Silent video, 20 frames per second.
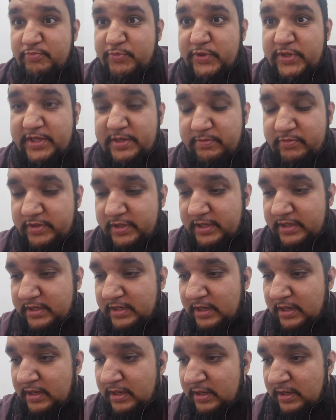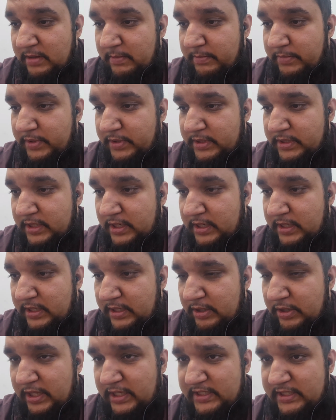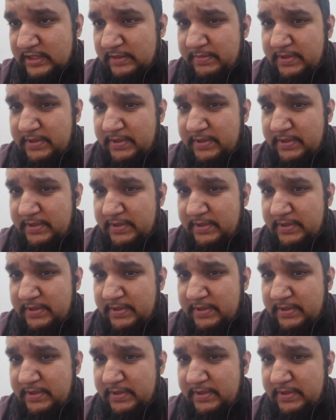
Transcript: But no,